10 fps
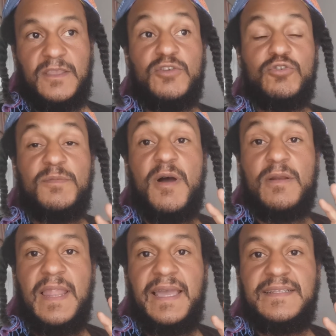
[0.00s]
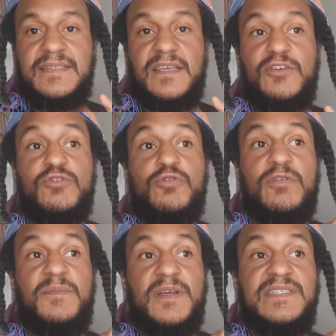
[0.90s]
And you're talking about light, you're
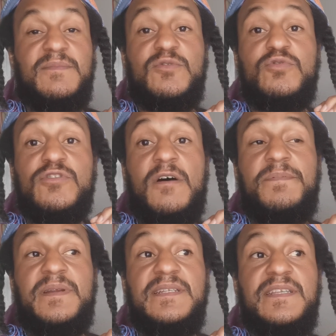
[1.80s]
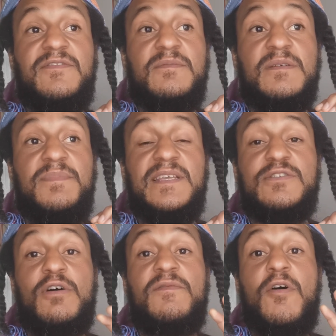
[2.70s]
talking about someone who's operating from the
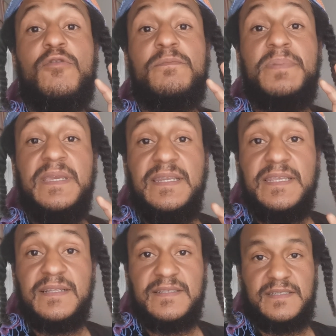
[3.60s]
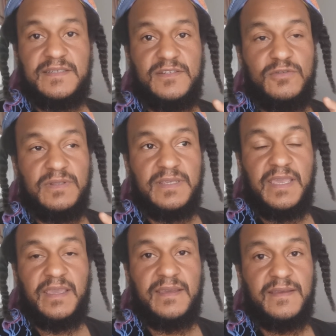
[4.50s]
place of obedience to the
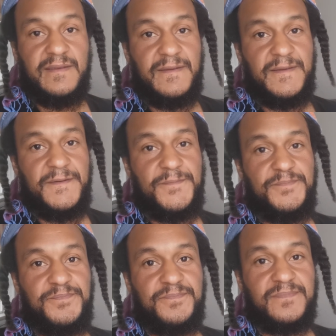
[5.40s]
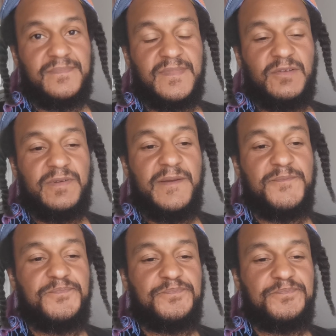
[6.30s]
king.
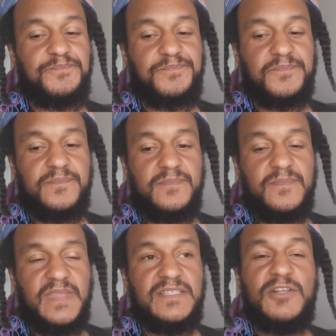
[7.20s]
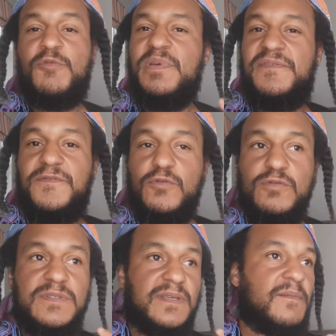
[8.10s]
Okay? So don't be
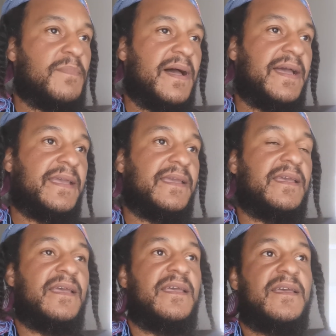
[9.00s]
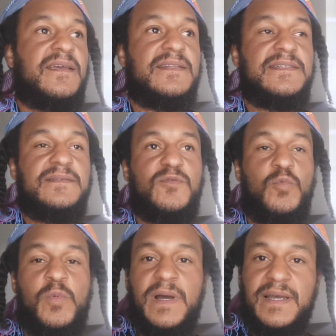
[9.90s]
fooled by
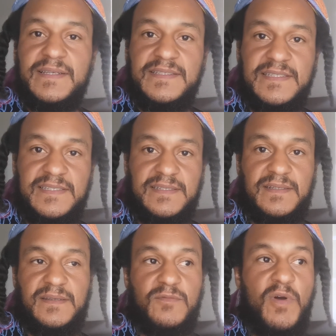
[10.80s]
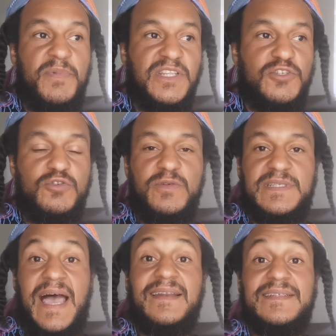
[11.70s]
words. What we need to do
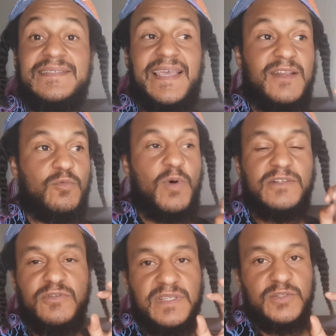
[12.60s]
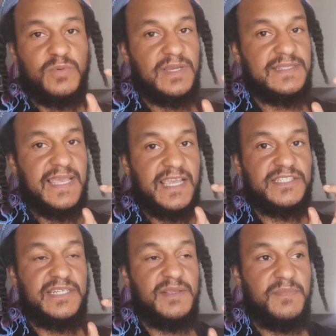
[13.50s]
is understand, what do these words
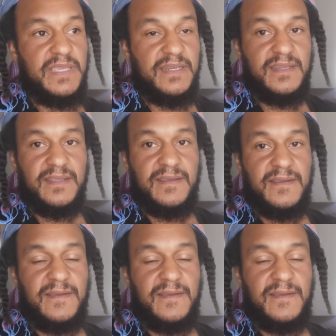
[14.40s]
actually mean?